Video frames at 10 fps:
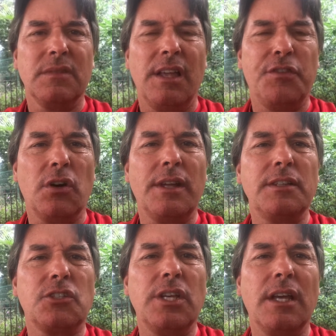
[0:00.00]
If you're on
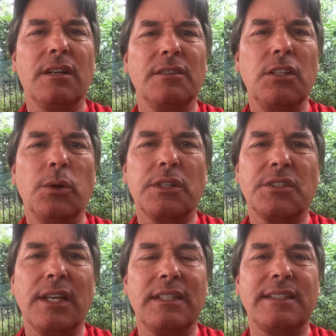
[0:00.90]
this channel, you
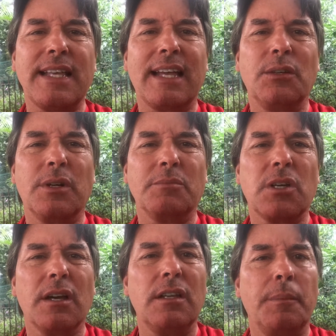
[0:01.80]
understand exactly what I'm
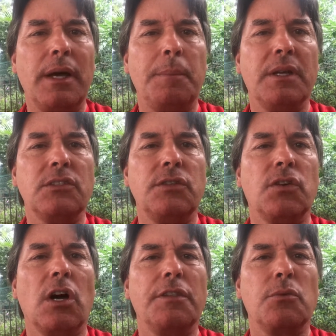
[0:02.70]
talking about because you've
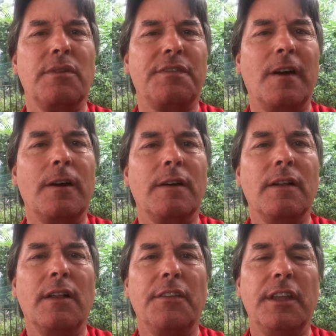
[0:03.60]
gone through the fire
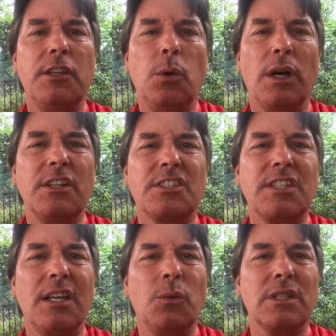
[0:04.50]
and you
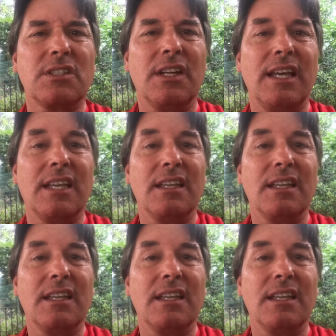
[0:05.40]
understand what it's like